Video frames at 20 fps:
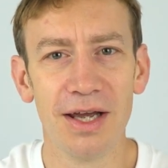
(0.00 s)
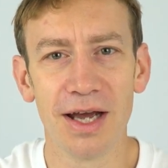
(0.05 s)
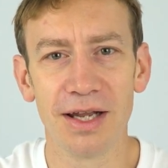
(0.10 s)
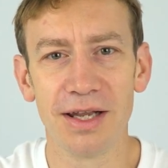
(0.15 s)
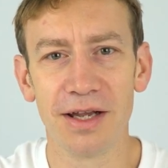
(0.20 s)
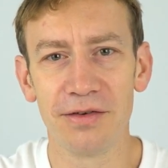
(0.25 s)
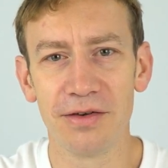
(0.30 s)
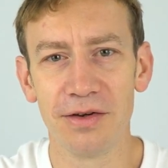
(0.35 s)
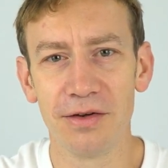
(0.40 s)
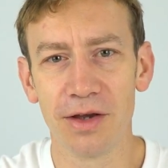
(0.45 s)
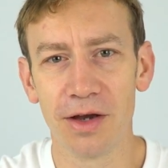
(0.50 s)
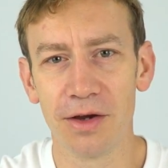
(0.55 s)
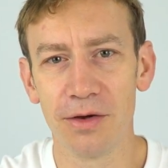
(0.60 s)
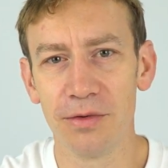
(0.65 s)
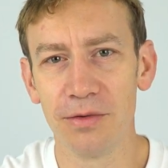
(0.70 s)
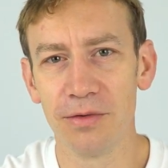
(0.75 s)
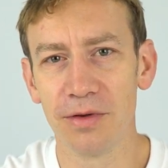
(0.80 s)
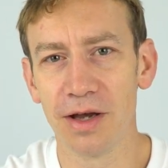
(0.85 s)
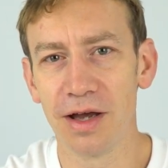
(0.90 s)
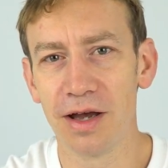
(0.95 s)
and as you
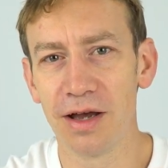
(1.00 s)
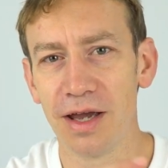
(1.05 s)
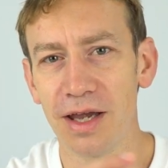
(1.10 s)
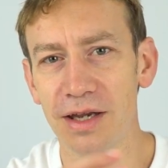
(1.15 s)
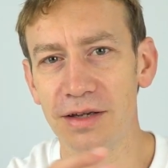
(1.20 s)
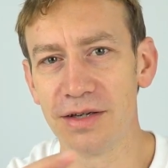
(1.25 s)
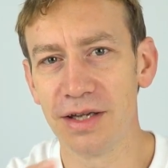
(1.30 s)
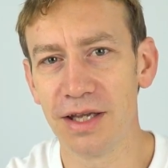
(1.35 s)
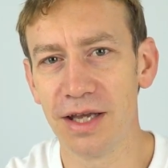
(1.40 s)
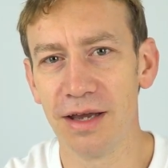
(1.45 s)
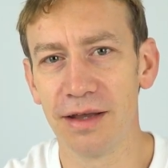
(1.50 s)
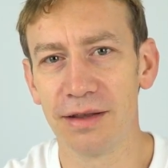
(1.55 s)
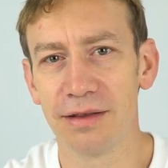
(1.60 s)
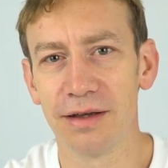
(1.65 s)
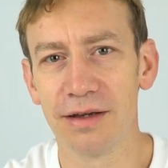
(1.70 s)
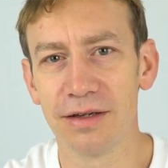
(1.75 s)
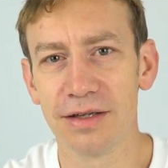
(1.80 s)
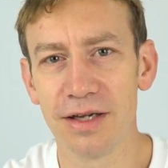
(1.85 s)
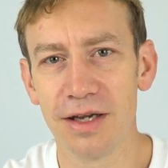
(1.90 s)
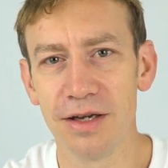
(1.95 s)
go into Year
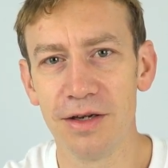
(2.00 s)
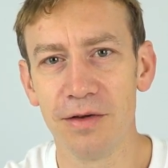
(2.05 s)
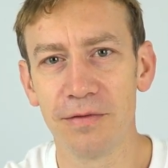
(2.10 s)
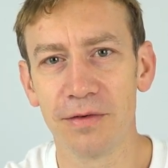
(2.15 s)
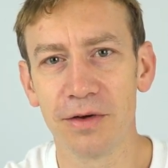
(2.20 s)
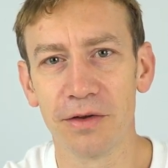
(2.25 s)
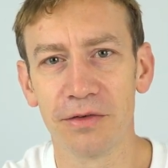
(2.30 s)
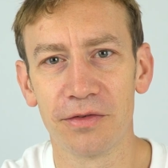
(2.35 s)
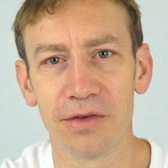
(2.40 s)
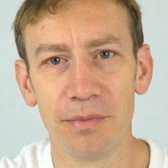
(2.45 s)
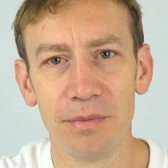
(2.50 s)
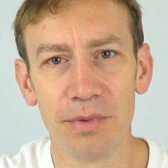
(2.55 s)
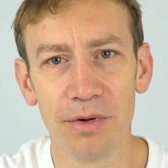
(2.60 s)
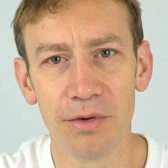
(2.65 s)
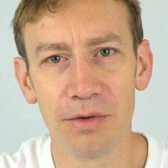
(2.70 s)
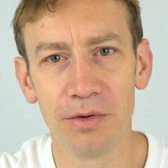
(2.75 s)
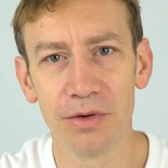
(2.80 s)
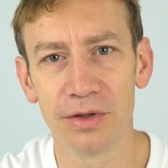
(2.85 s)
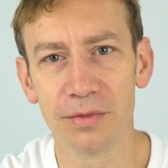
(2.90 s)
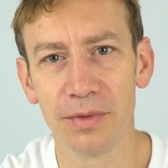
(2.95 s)
13, you've got
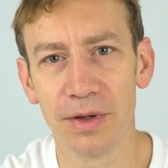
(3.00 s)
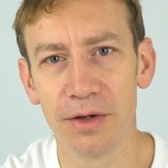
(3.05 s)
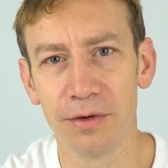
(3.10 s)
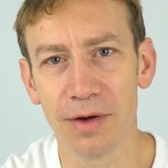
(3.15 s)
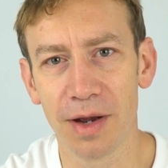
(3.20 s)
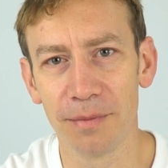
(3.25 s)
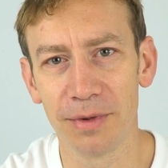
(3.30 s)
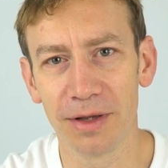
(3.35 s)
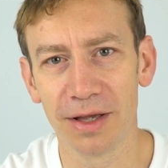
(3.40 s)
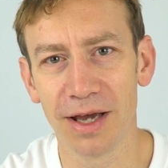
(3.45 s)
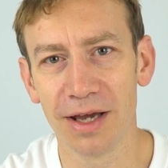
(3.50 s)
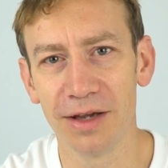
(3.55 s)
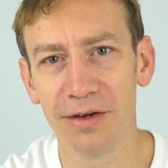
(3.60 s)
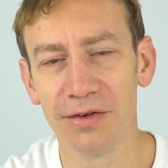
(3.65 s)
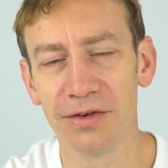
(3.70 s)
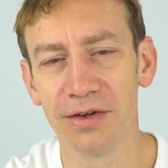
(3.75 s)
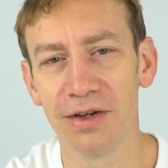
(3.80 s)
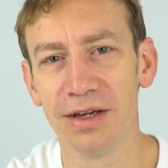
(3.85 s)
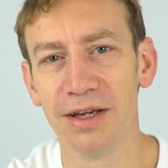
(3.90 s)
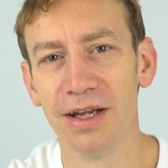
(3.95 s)
support with your
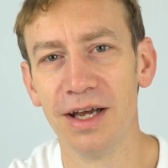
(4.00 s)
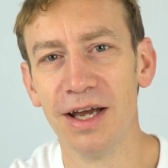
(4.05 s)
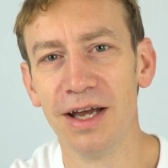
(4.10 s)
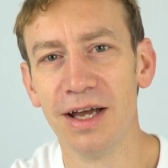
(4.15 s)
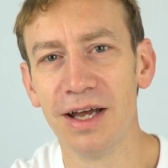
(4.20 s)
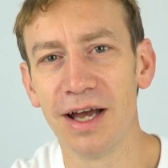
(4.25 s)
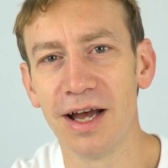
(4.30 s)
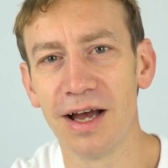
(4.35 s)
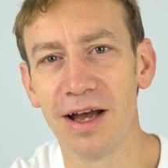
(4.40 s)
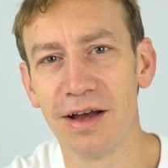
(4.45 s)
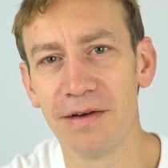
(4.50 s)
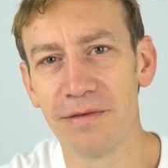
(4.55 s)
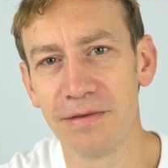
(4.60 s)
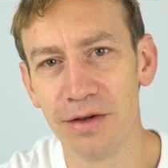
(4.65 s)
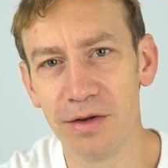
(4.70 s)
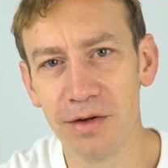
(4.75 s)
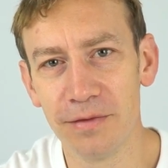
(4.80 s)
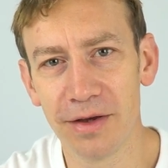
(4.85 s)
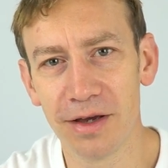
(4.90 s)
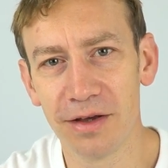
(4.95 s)
application for
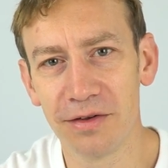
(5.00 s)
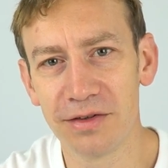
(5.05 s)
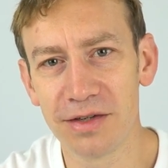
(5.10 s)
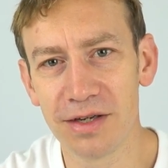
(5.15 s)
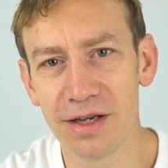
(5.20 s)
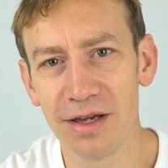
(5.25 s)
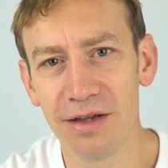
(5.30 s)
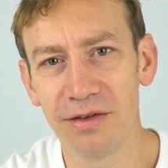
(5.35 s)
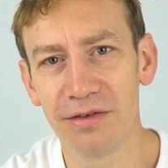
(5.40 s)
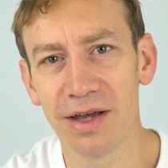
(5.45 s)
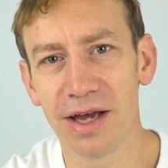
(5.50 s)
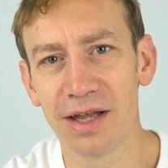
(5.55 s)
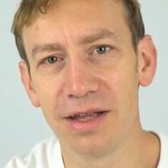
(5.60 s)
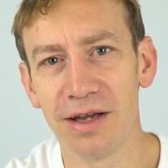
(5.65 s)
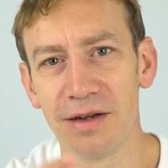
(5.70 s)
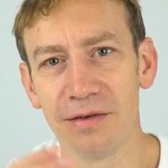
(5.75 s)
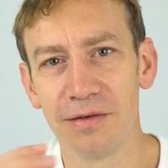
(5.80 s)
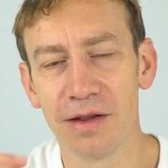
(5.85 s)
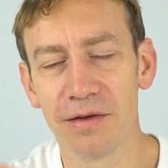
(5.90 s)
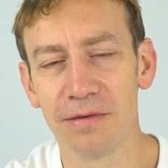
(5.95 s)
universities, and
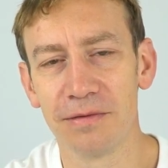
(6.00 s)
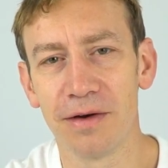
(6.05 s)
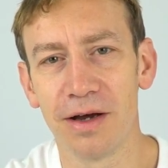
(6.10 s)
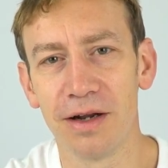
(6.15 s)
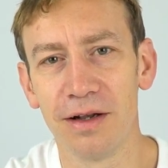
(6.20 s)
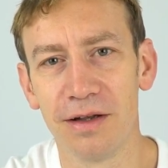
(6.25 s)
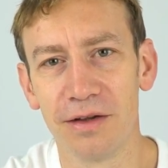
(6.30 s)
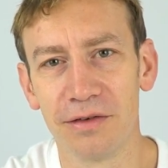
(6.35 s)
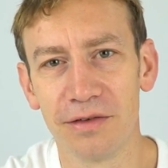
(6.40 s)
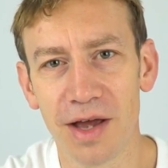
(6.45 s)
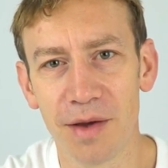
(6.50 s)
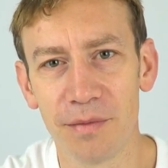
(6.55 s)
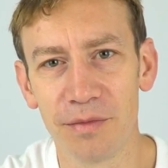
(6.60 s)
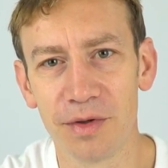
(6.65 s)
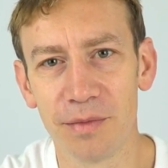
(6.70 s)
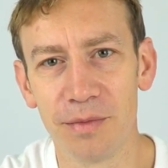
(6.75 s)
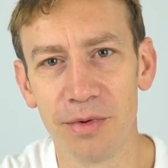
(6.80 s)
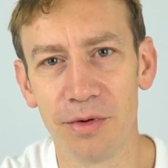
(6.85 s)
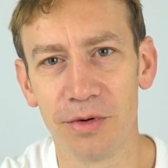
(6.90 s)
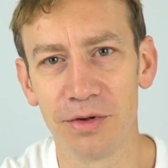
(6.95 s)
then the final exam
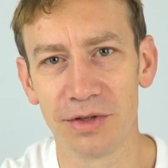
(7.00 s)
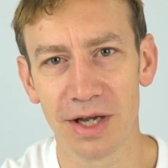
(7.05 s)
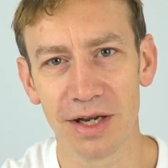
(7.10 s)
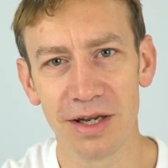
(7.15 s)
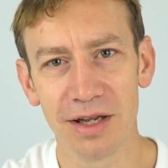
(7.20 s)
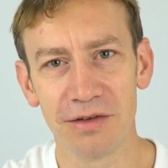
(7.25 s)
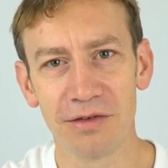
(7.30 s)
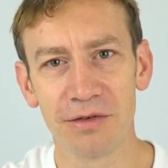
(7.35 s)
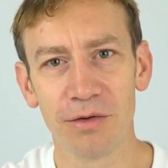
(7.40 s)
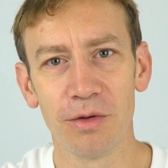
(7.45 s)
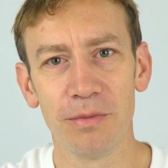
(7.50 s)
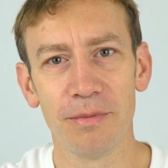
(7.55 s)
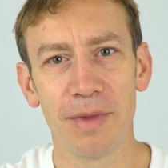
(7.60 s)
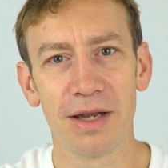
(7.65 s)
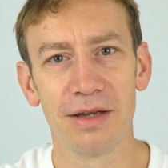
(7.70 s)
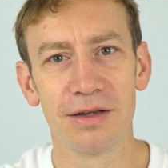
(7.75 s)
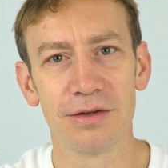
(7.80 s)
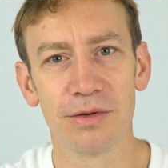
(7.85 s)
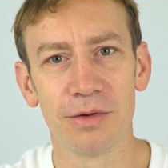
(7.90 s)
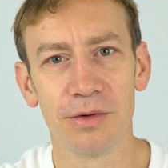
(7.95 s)
support. And this is all
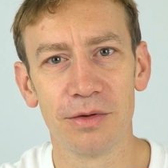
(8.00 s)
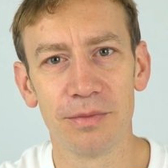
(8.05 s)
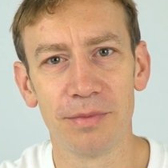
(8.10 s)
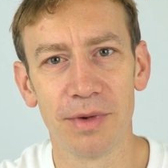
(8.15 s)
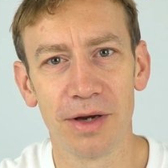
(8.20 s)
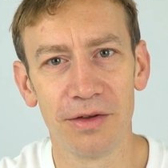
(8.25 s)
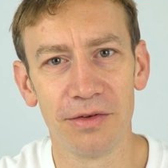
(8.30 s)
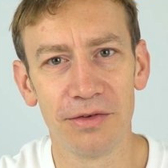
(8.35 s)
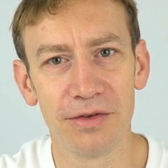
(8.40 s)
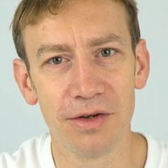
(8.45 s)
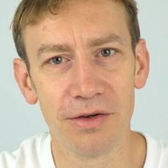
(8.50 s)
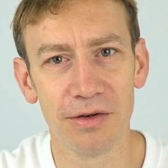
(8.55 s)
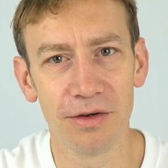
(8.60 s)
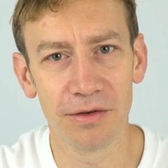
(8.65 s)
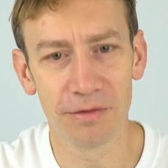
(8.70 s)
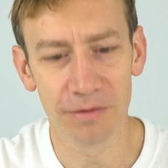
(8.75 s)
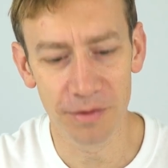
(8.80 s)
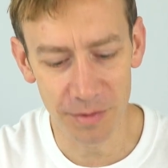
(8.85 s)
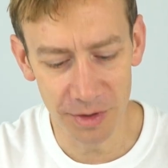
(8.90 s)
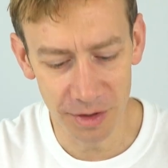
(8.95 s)
mentored by
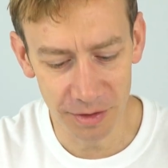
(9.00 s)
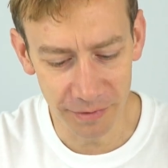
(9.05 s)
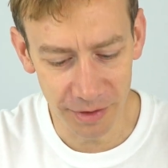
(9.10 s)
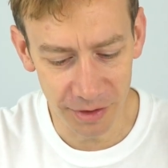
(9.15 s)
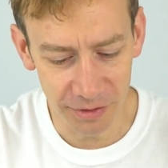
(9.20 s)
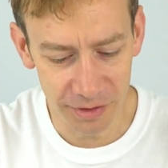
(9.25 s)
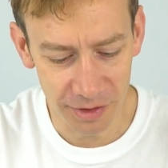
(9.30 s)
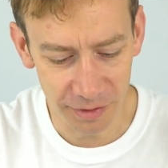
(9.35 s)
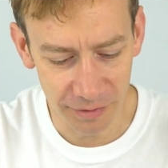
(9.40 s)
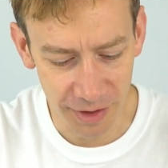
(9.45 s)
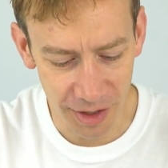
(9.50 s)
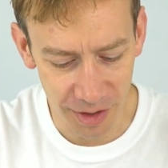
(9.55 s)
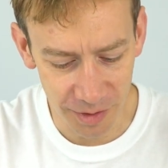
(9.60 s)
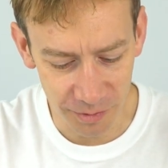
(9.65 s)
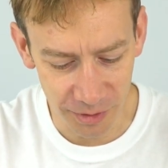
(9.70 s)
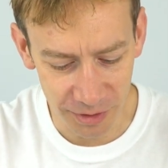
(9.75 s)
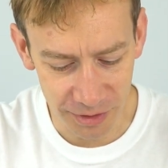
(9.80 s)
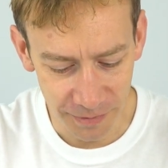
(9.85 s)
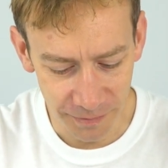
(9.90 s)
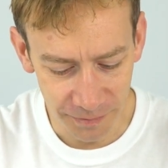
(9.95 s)
students from the University of
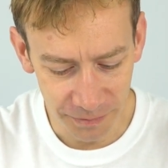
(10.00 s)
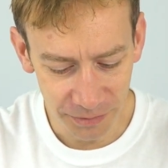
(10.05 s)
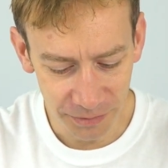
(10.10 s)
Cambridge.